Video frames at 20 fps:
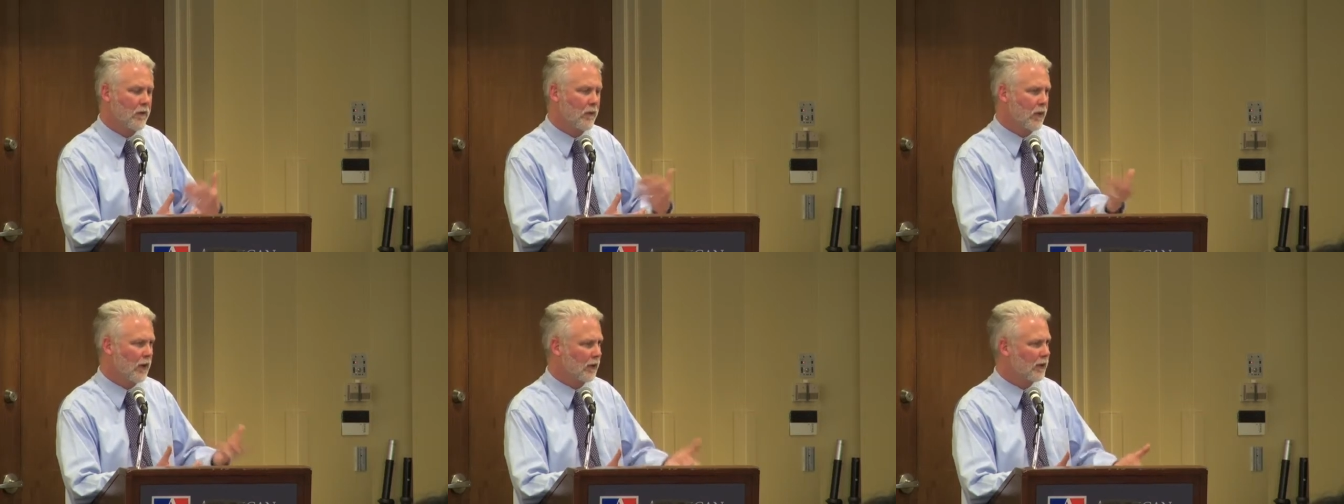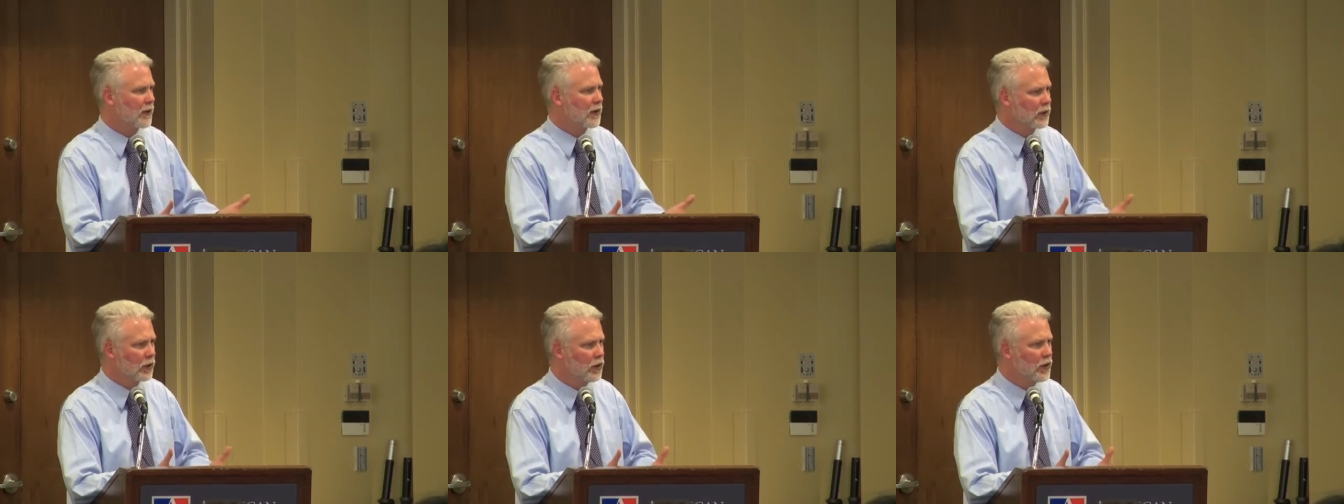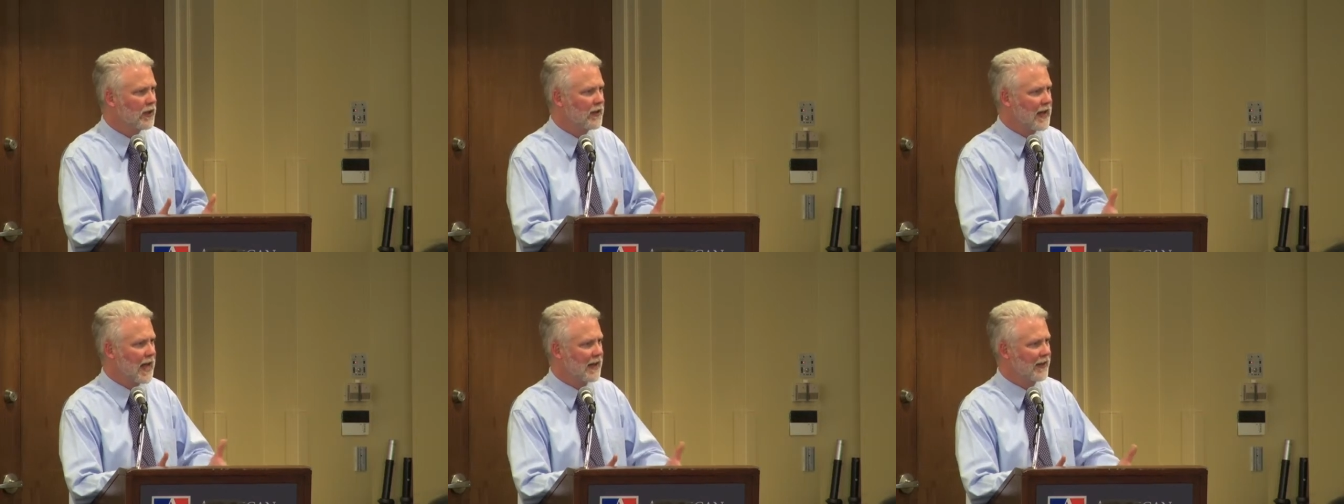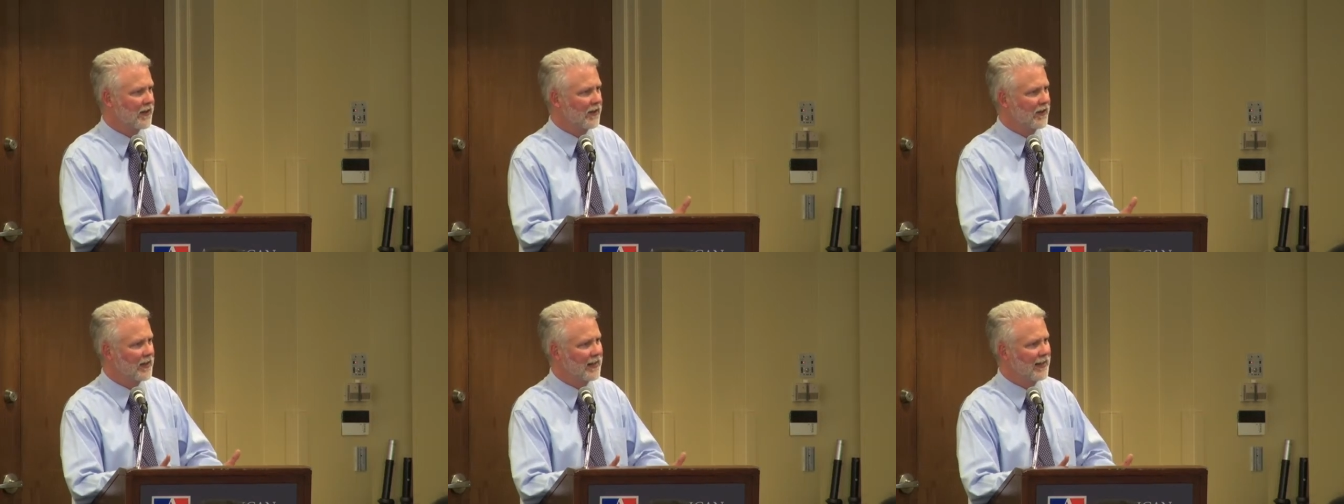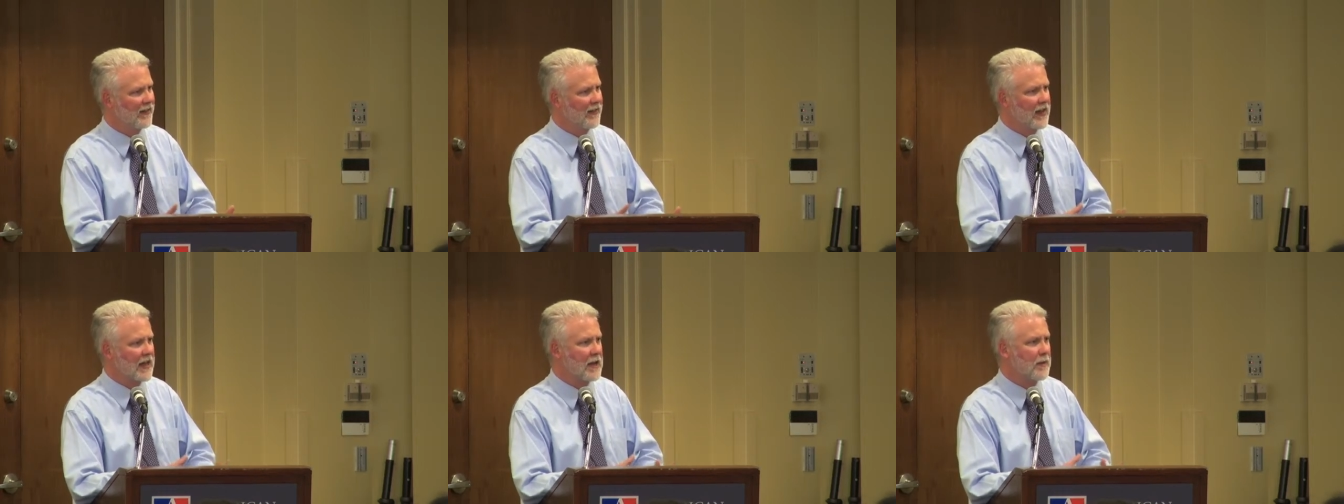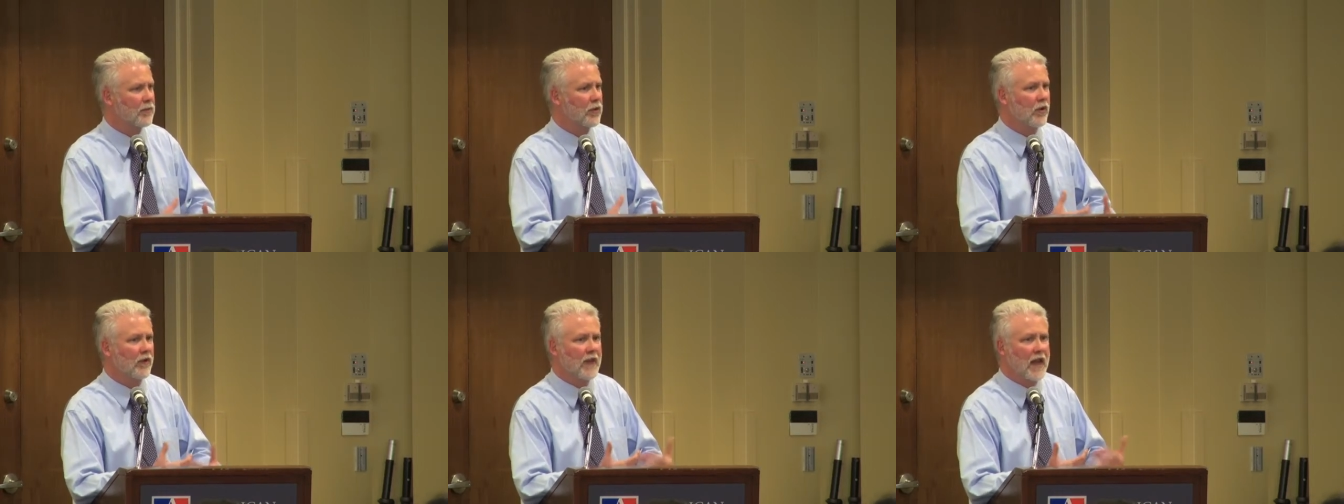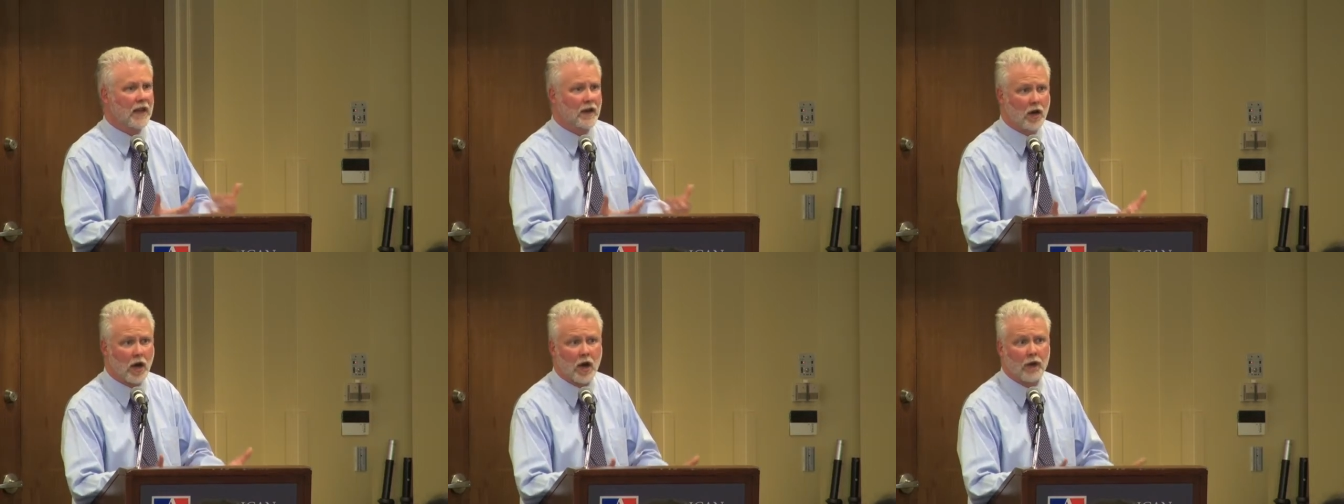we're including that as an example
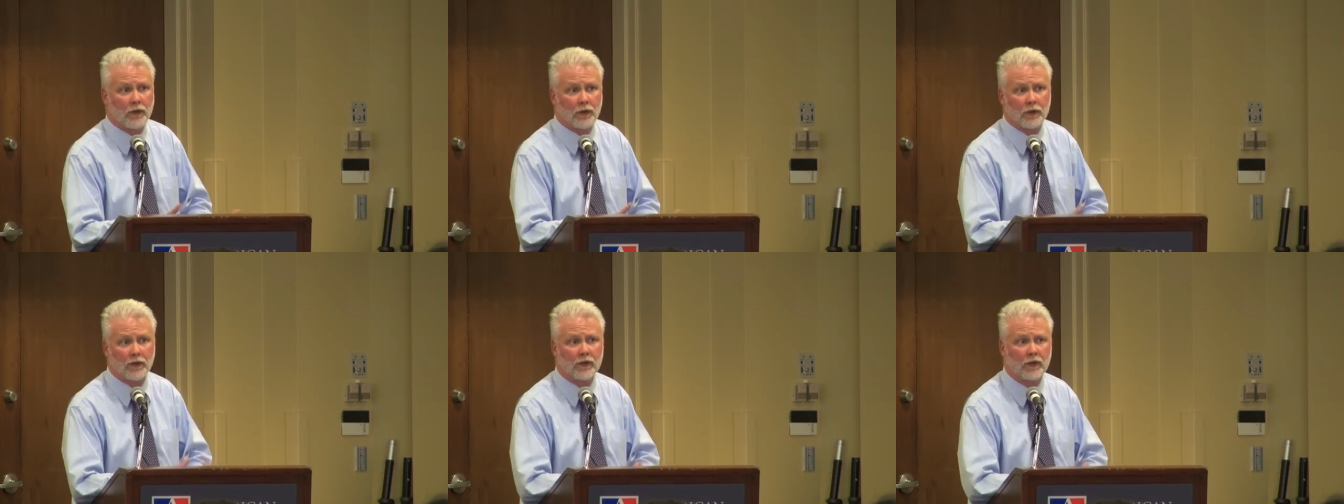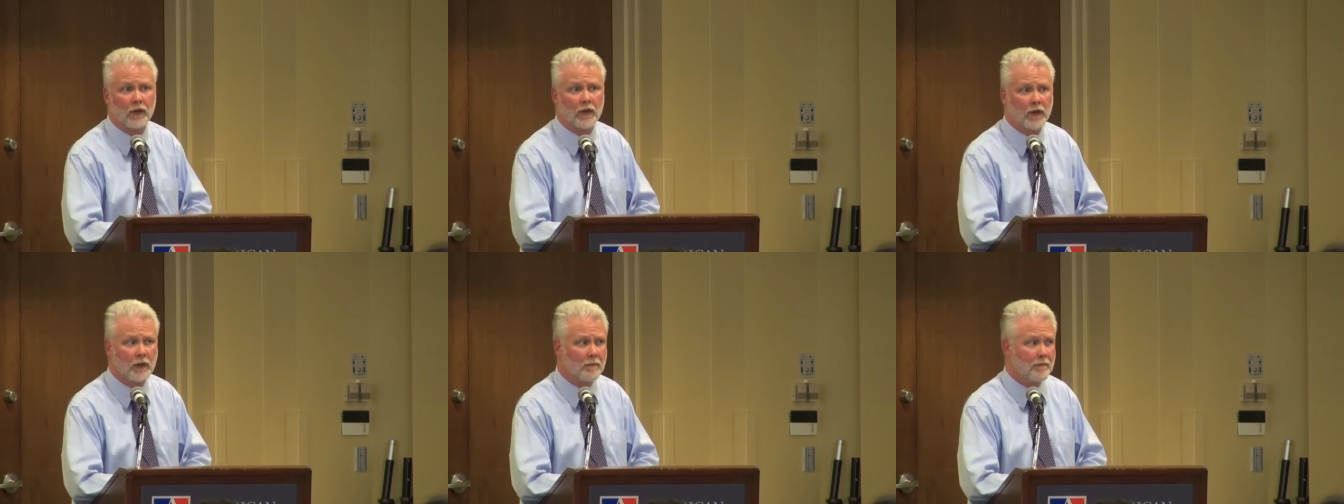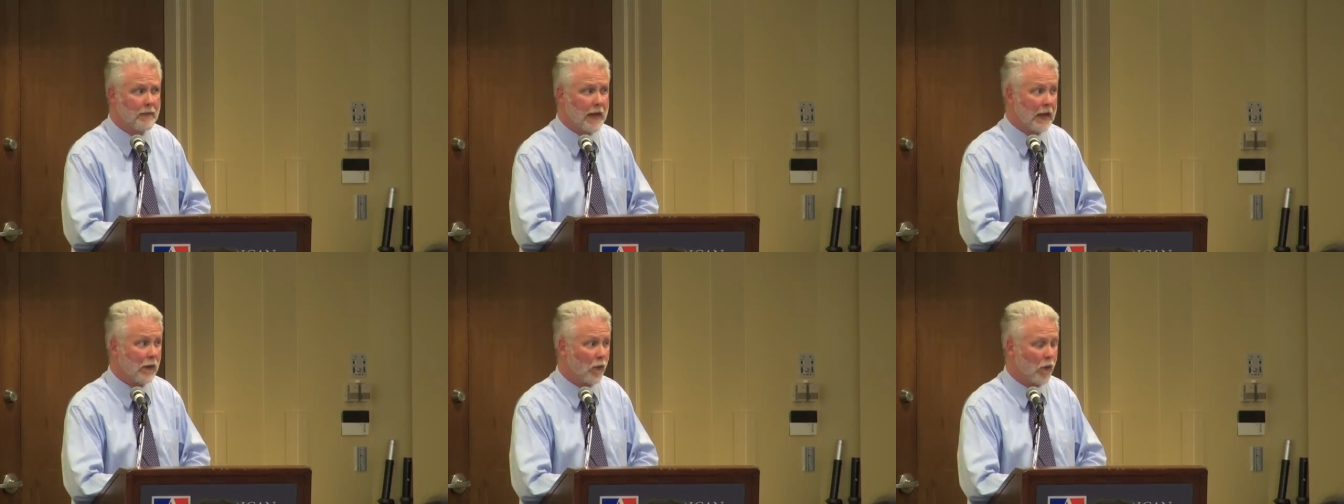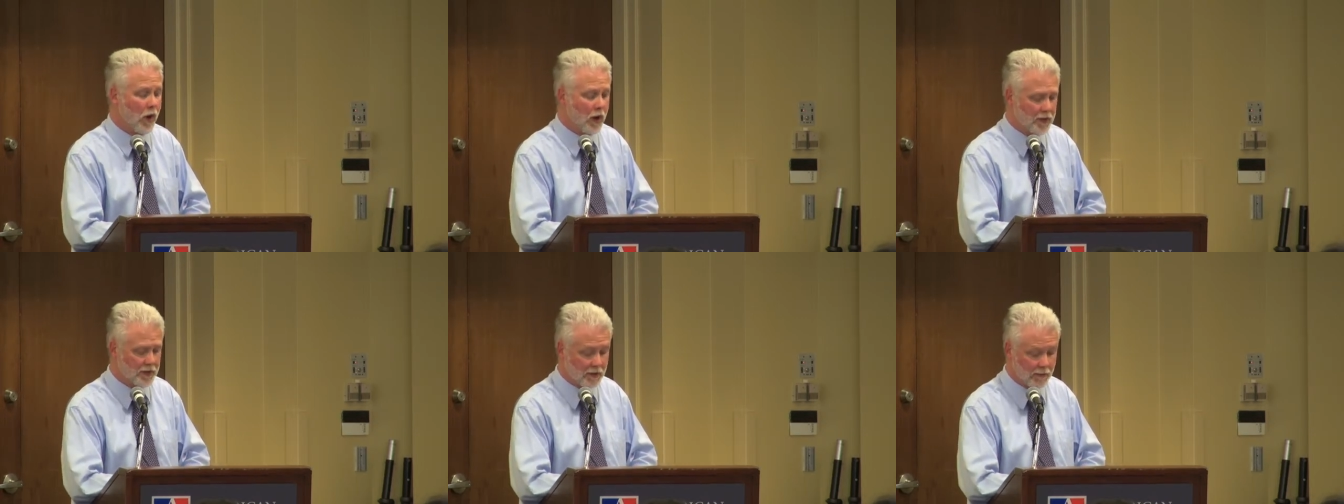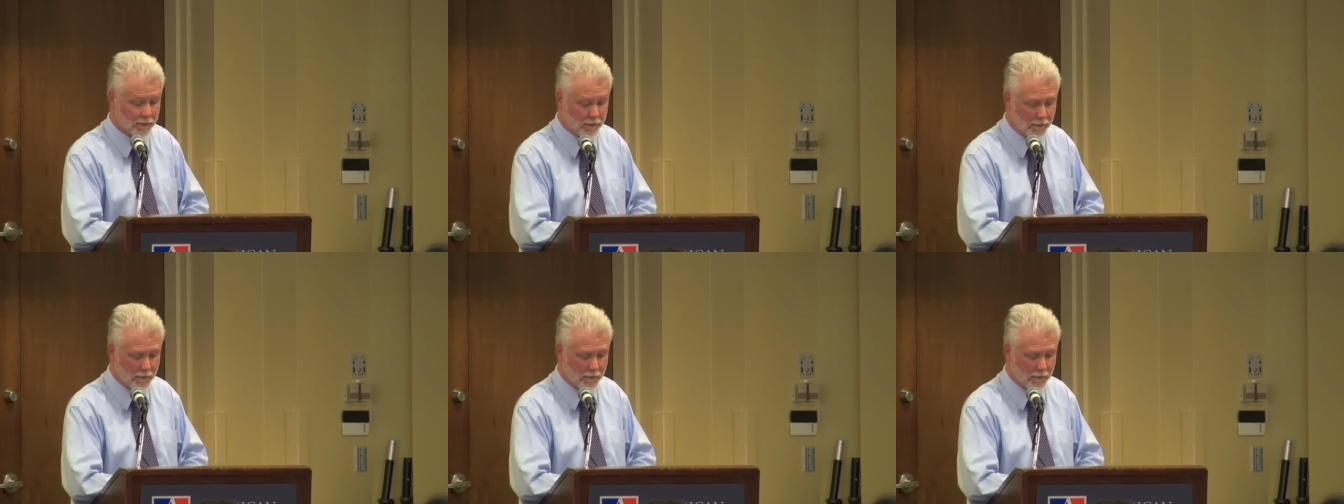that others may want to